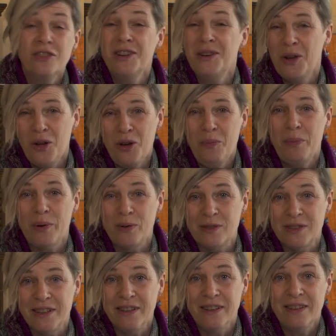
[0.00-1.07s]
the
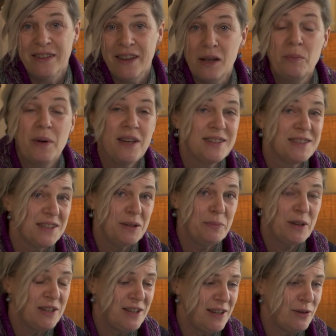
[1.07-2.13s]
non-boater, they may seem
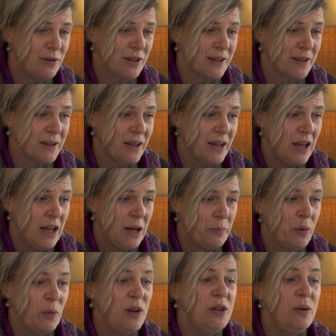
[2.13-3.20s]
endearing,
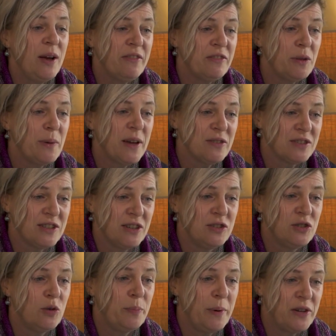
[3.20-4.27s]
but when you have them outside
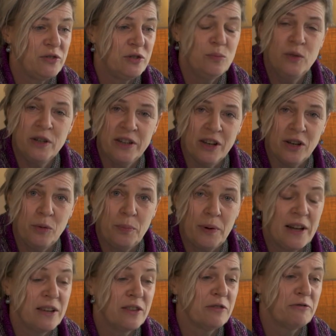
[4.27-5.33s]
your bedroom window
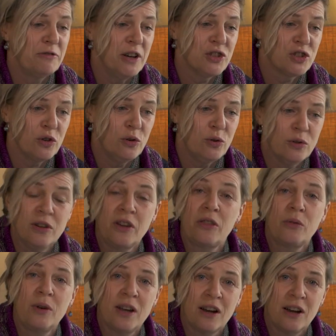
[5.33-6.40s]
playing the French horn at
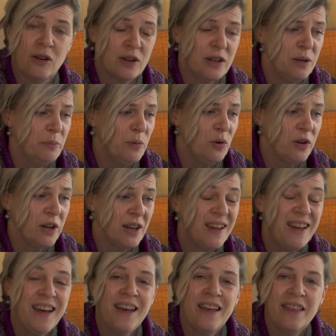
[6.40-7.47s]
3 o'clock in the morning,
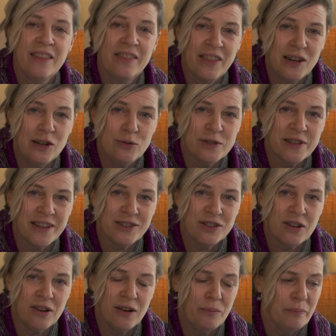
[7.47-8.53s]
they lose their
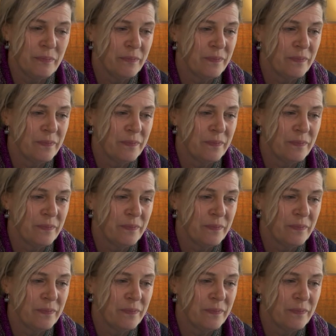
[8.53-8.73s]
charm.